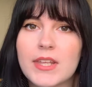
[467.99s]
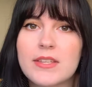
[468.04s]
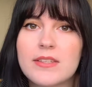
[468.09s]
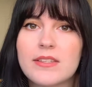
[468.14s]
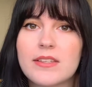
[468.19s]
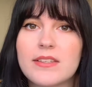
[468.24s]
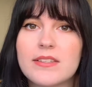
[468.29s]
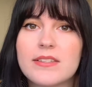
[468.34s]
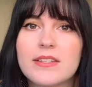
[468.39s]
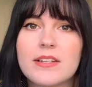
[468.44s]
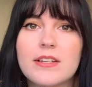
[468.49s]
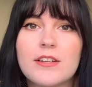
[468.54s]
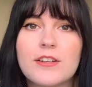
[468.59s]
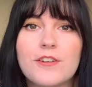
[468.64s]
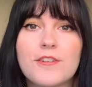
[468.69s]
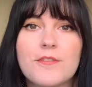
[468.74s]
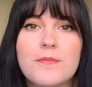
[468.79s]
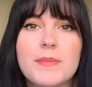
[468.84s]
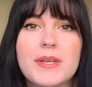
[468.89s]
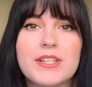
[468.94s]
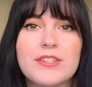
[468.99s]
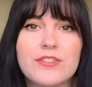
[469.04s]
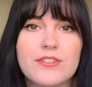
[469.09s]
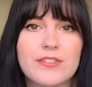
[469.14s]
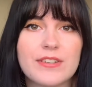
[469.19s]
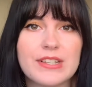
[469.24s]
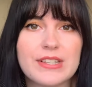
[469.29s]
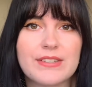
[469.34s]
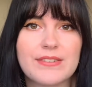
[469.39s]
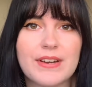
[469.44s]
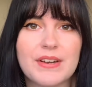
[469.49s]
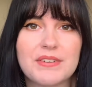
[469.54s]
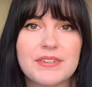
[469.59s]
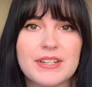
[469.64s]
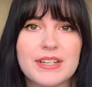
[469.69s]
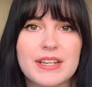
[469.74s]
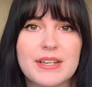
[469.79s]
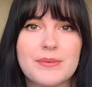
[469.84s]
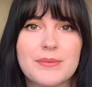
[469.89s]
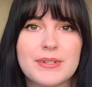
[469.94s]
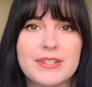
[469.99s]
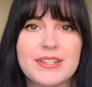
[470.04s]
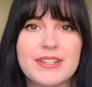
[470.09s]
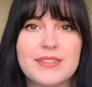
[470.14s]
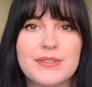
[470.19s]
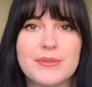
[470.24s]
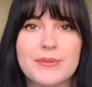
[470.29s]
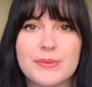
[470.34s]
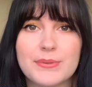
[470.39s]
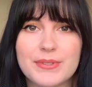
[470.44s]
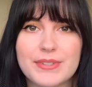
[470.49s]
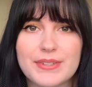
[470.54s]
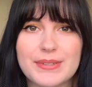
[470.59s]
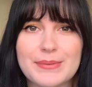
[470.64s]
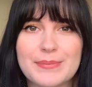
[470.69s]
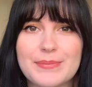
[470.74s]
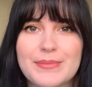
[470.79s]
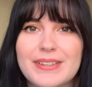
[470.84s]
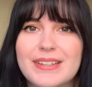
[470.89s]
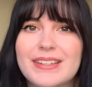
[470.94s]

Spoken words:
So there's still a lot of mystery surrounding it, which is awesome.